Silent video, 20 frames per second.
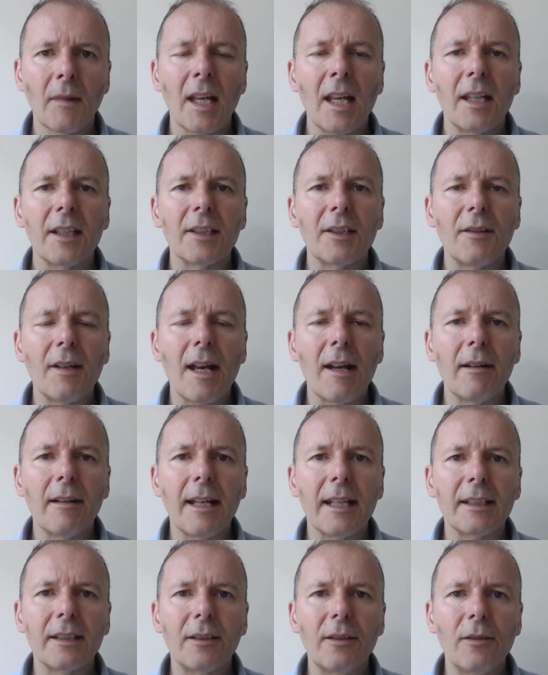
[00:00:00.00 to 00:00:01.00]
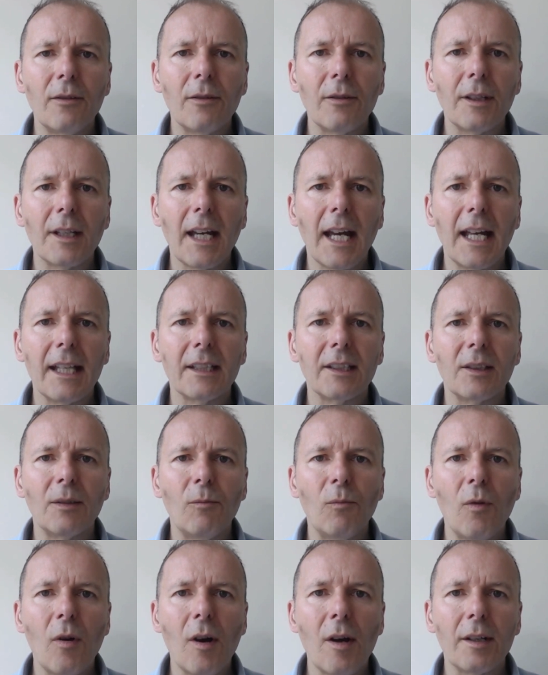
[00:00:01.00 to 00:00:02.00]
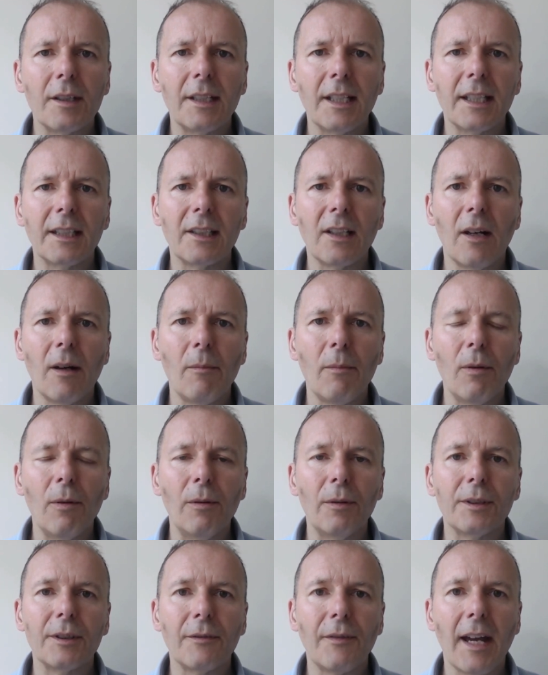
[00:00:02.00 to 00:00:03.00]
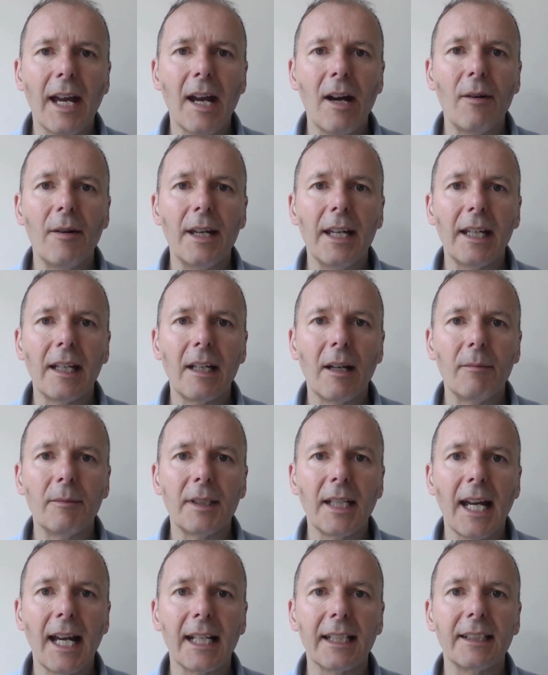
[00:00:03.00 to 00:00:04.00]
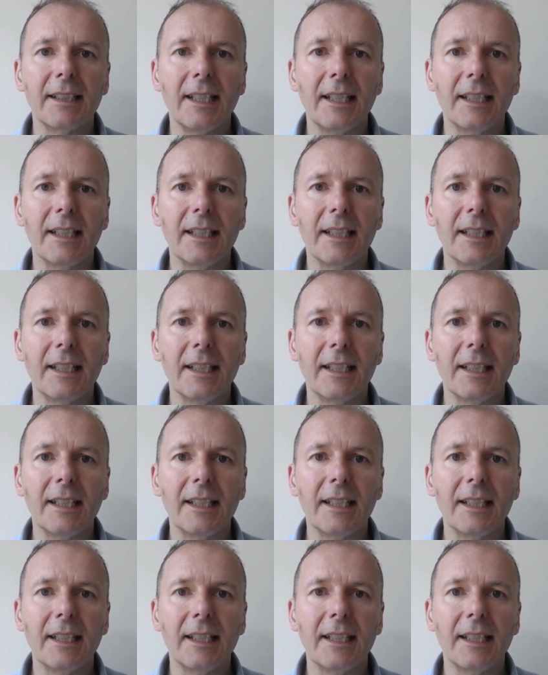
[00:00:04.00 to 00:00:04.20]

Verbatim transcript: So now let's look at some worked examples of how income tax is